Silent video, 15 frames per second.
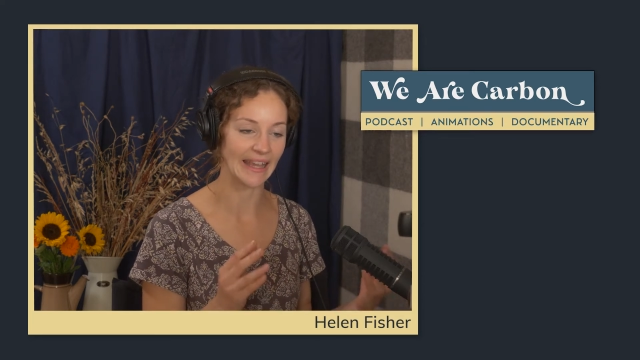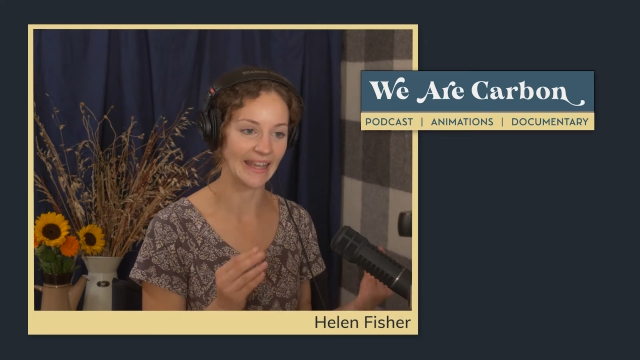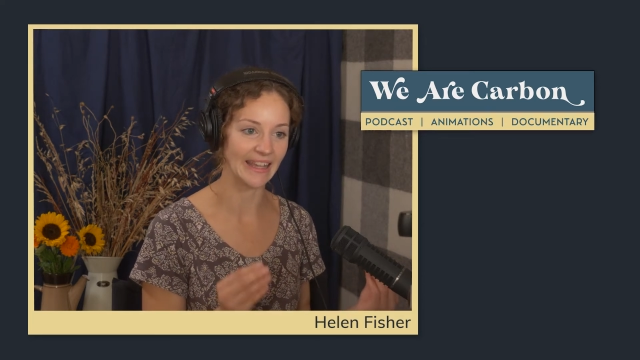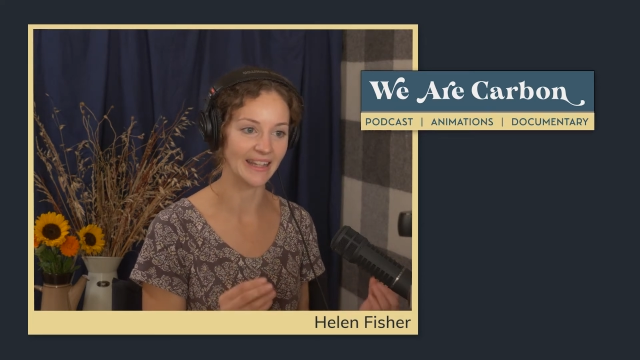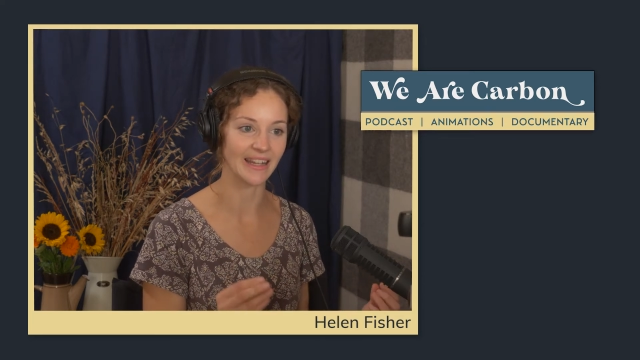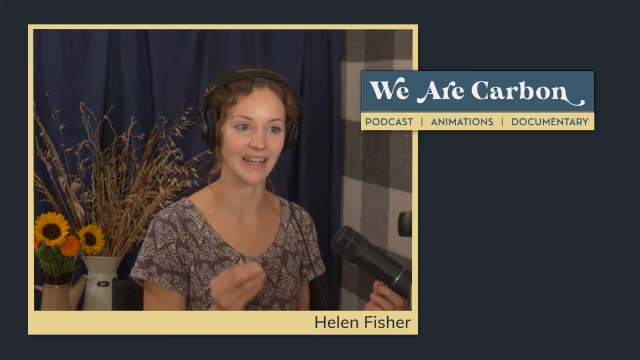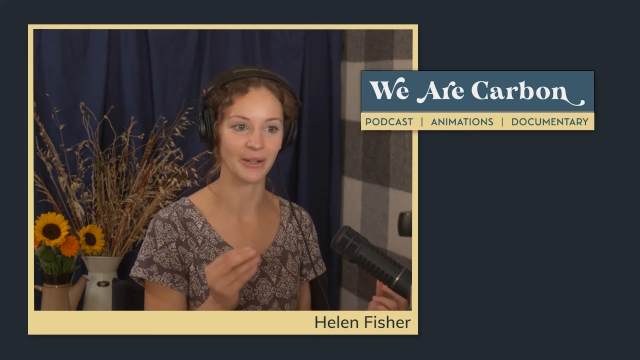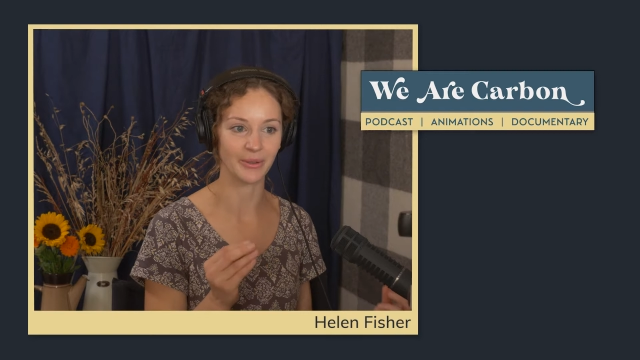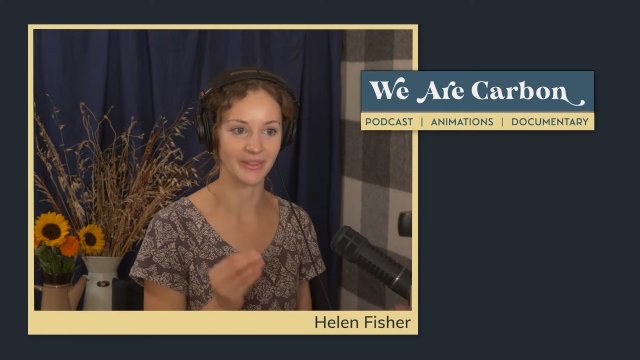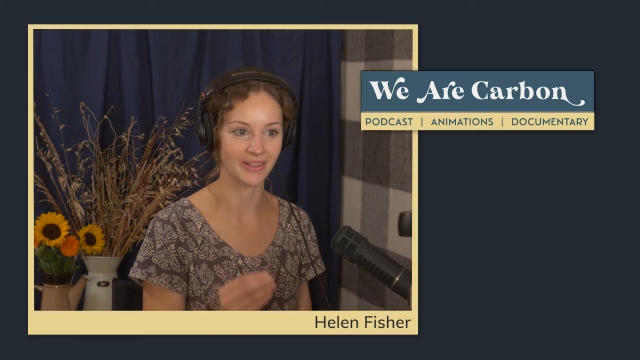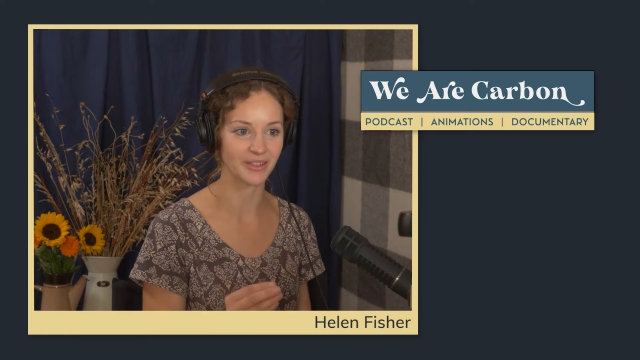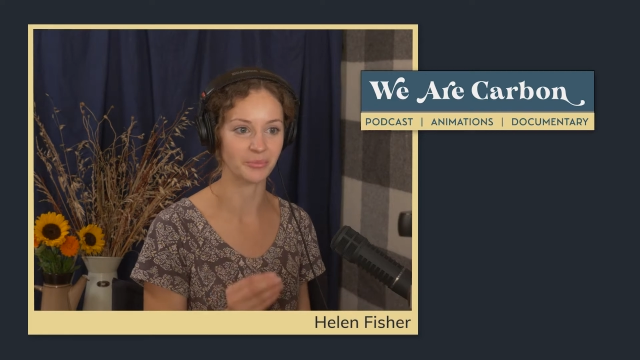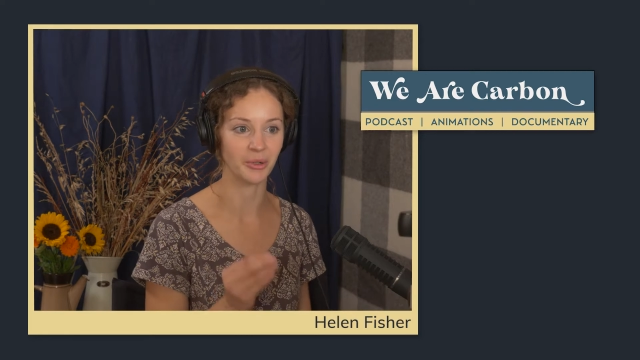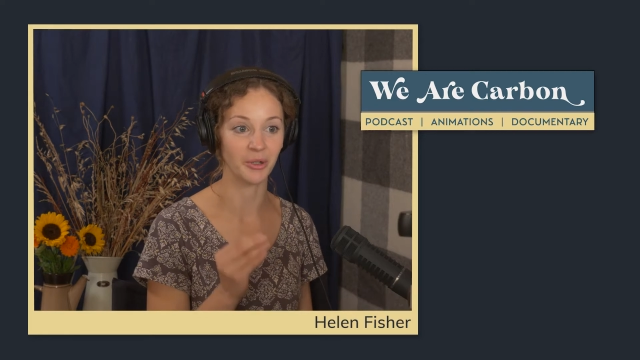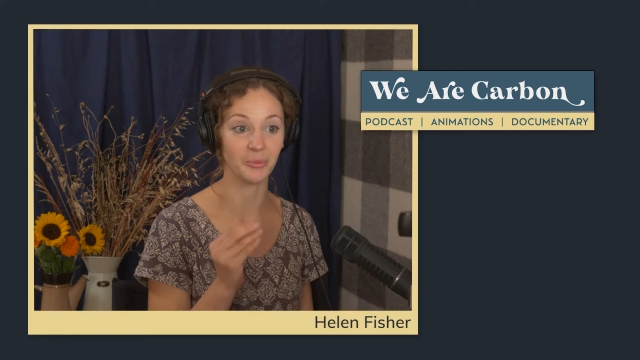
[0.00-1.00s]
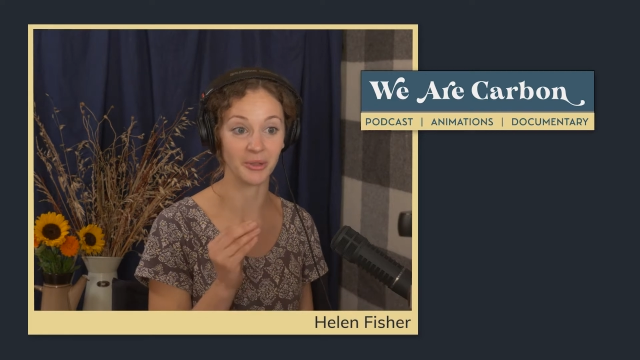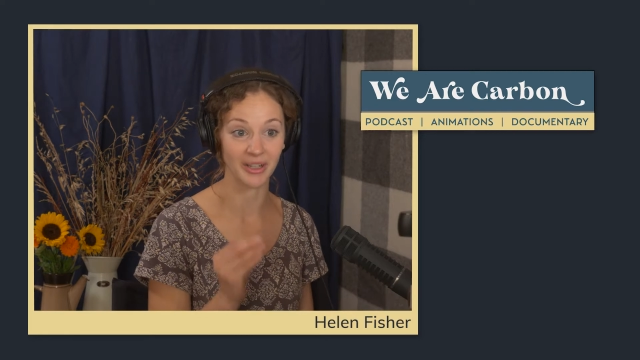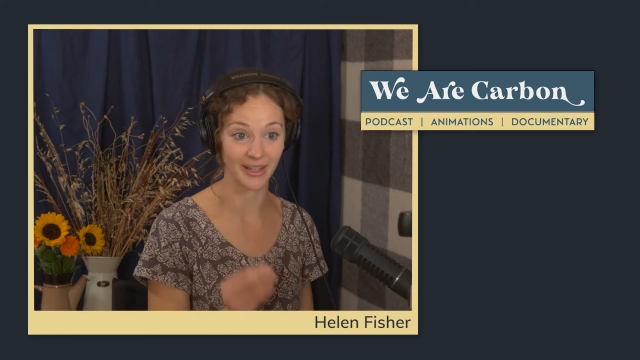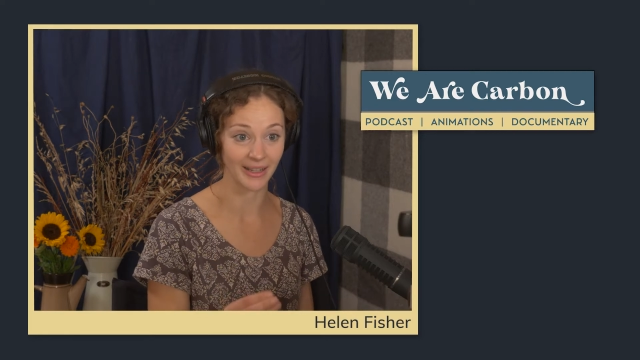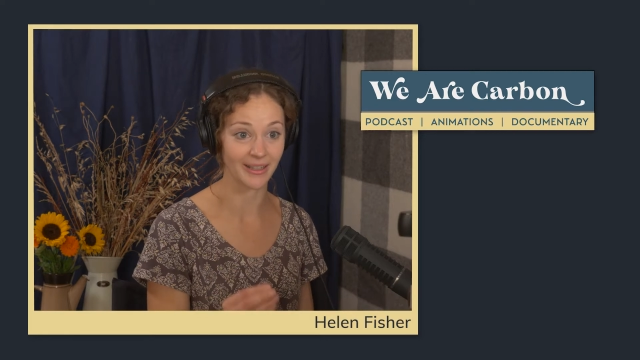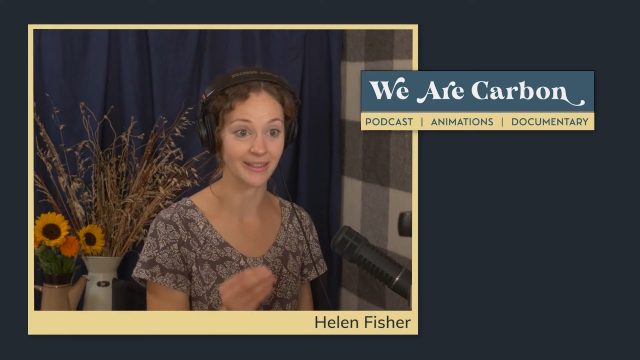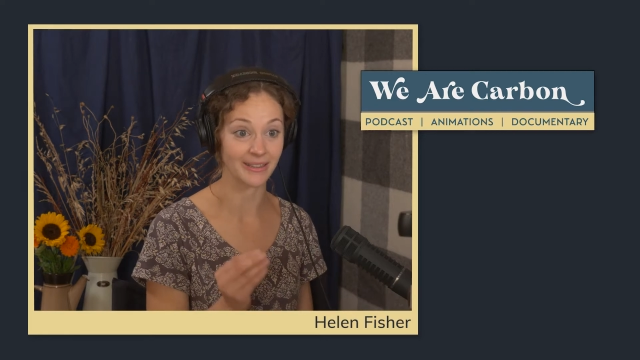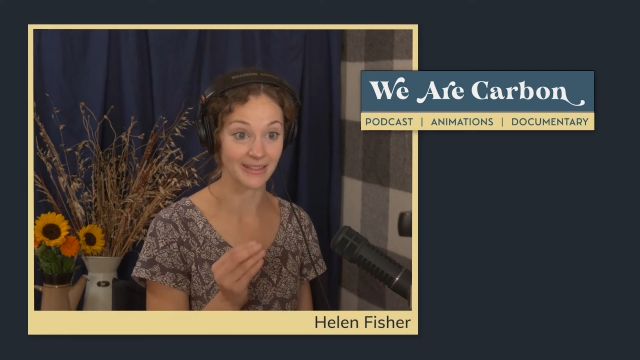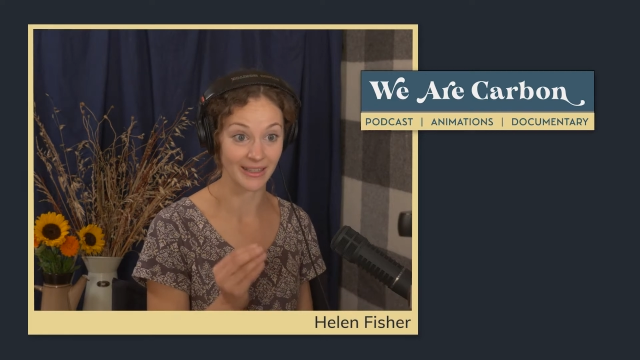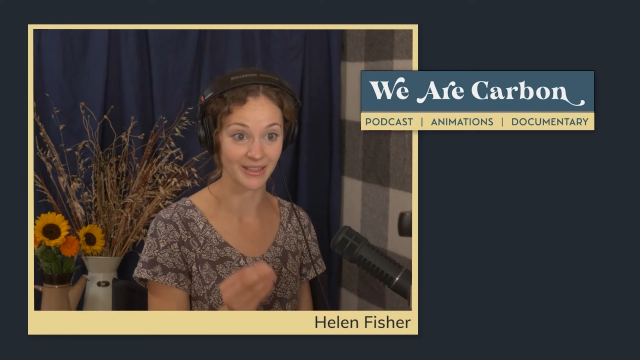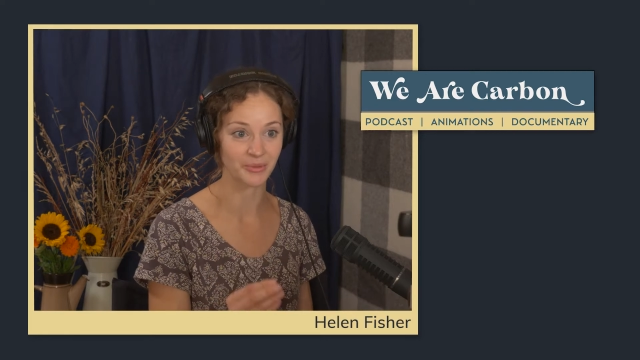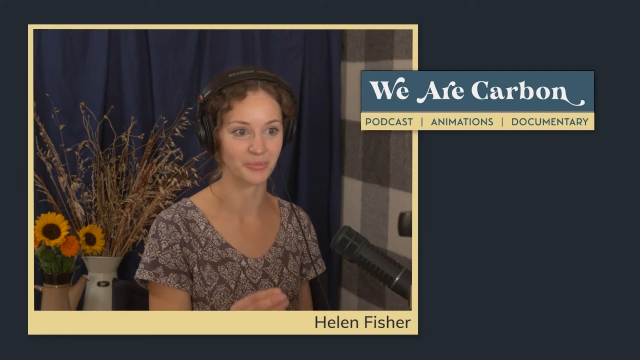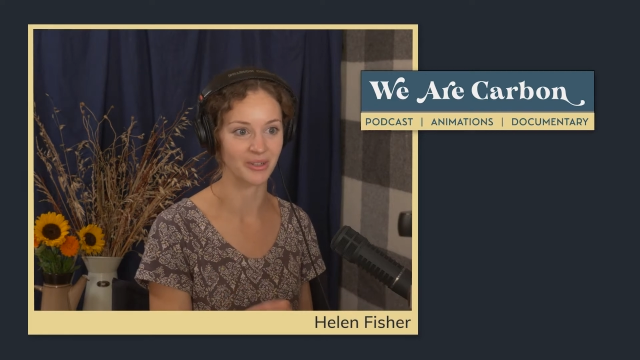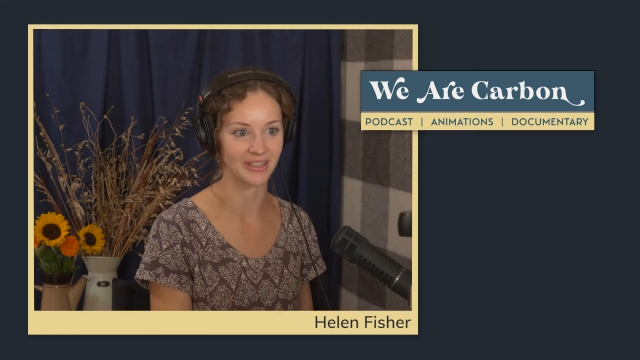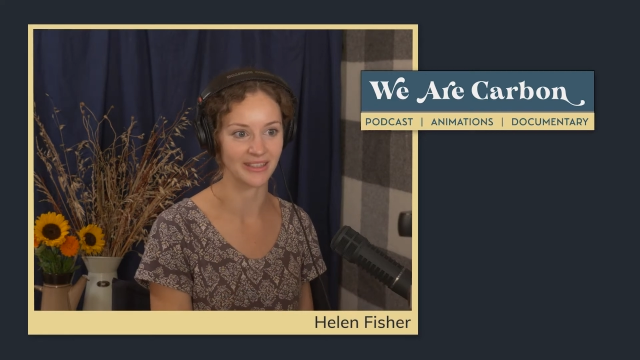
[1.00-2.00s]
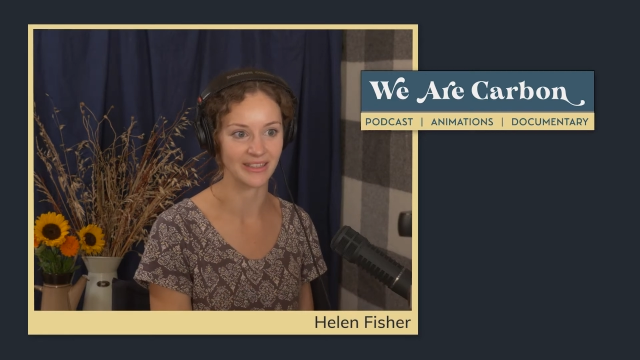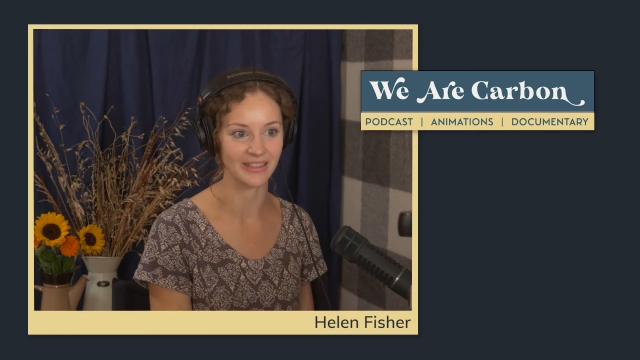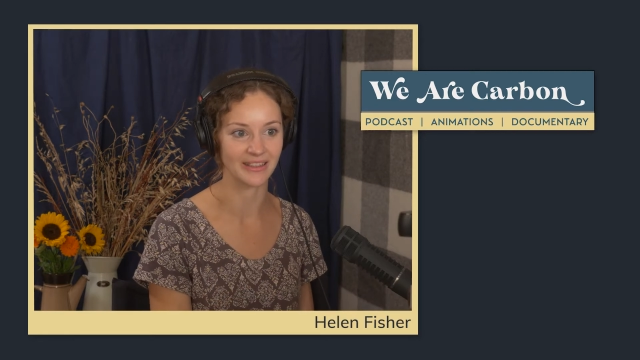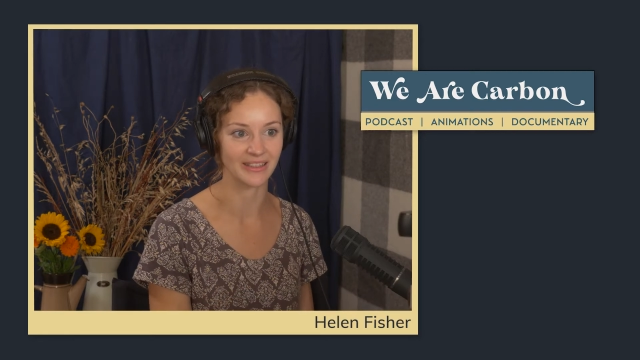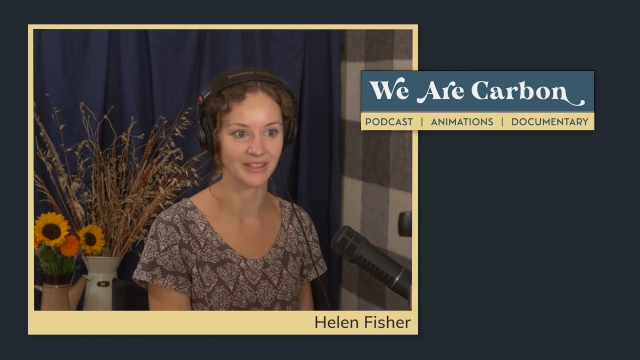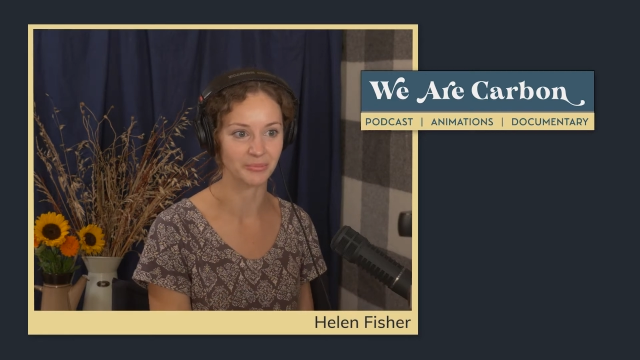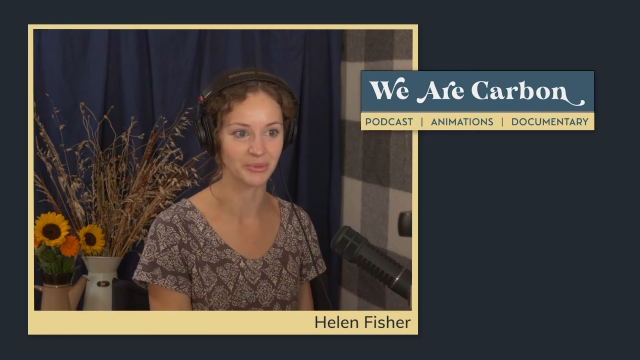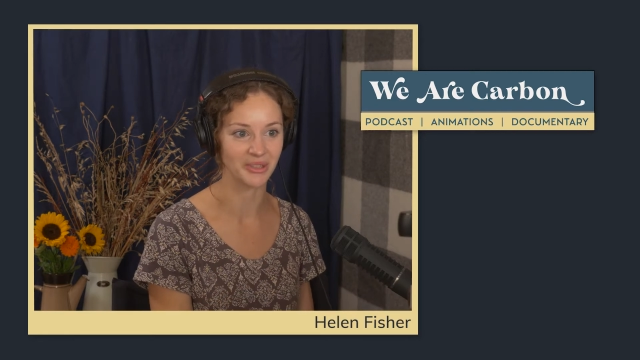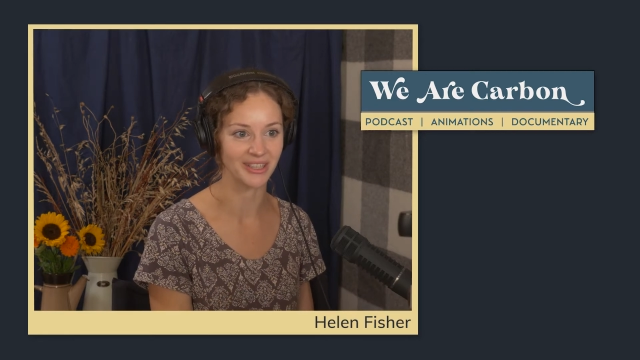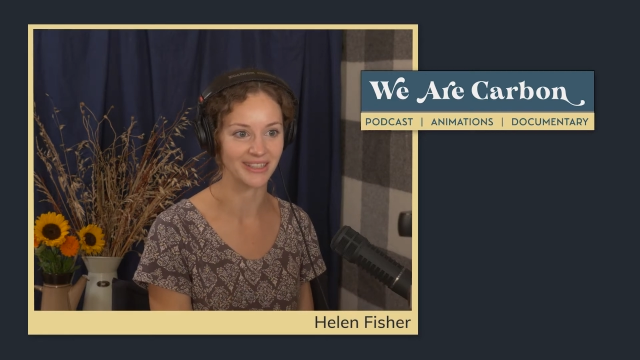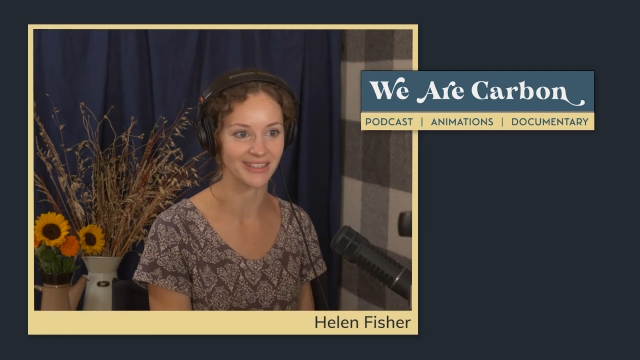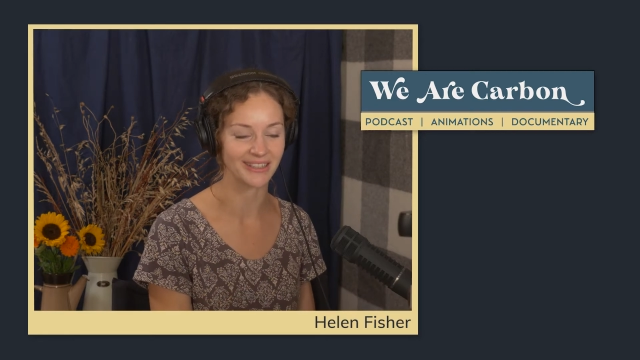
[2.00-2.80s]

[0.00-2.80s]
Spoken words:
here now in this moment, I desperately need this money.